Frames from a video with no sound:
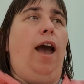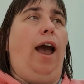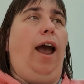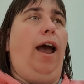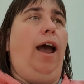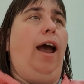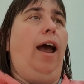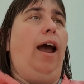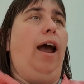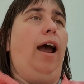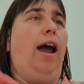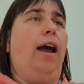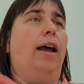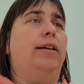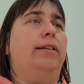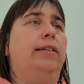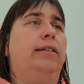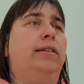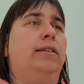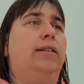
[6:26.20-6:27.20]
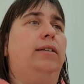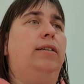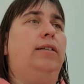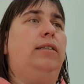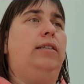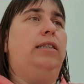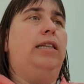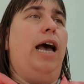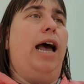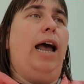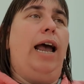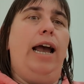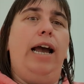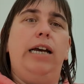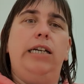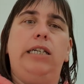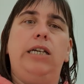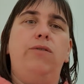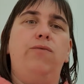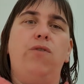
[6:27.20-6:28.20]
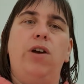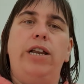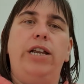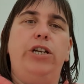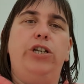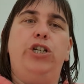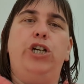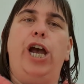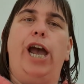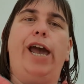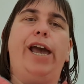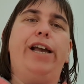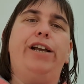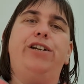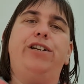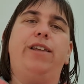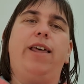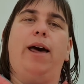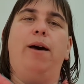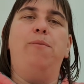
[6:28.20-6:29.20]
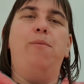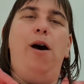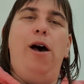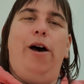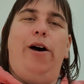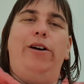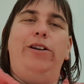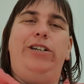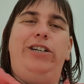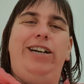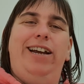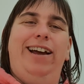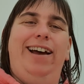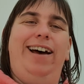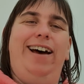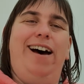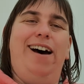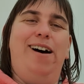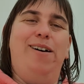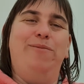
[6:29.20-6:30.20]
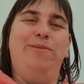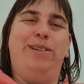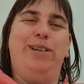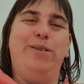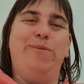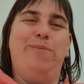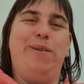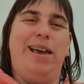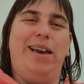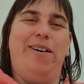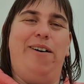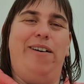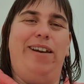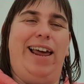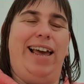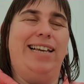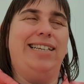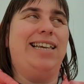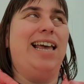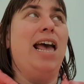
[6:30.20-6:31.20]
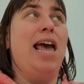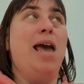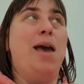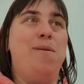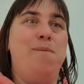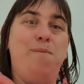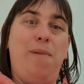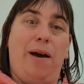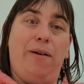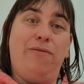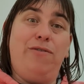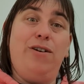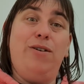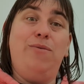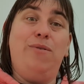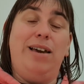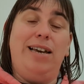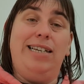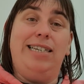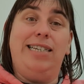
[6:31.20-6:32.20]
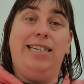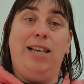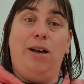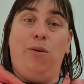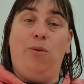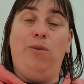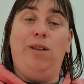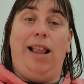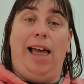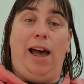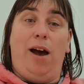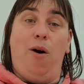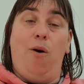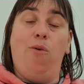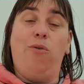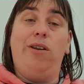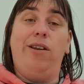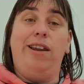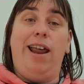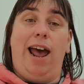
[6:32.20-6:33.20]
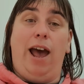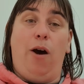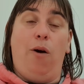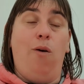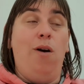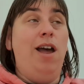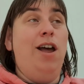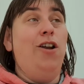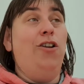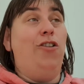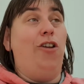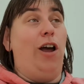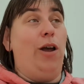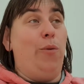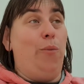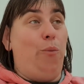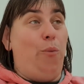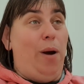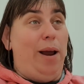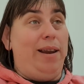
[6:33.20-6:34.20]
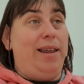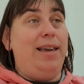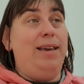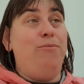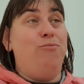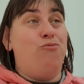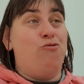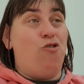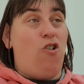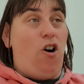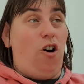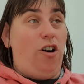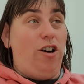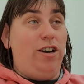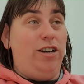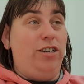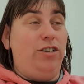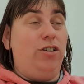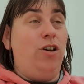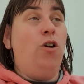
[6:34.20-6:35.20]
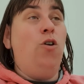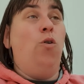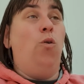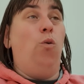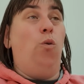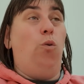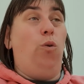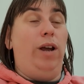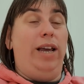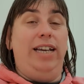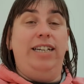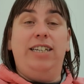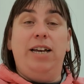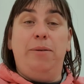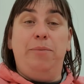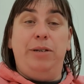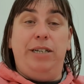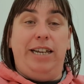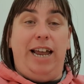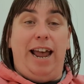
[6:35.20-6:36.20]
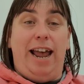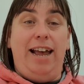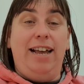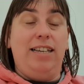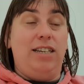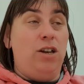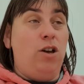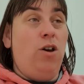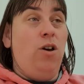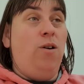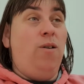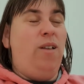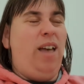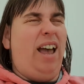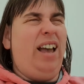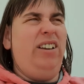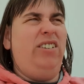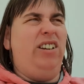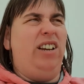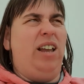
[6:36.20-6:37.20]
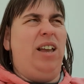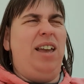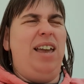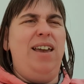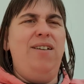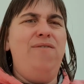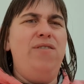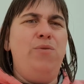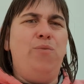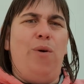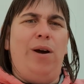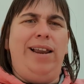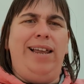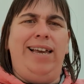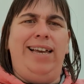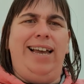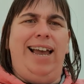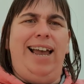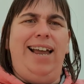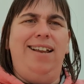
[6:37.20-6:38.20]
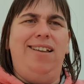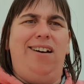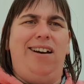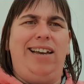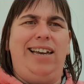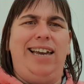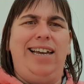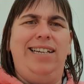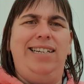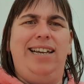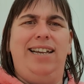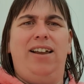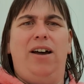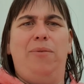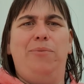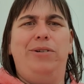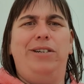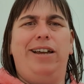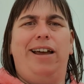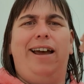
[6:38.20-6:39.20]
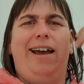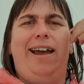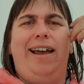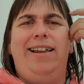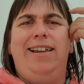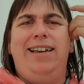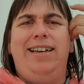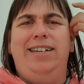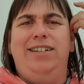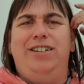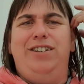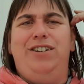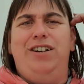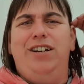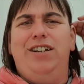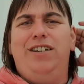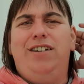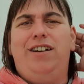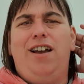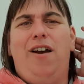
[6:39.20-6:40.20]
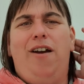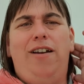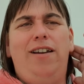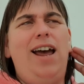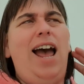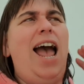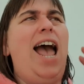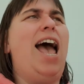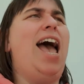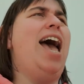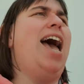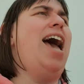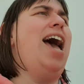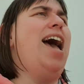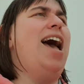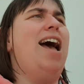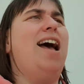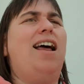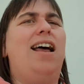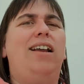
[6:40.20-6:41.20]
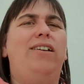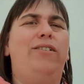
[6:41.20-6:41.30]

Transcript: and that hasn't really changed that much, um, to be honest. Matthew is still loud now. Like, when he cries or he's upset, actually, even when he, like, isn't upset and he's just going, ah,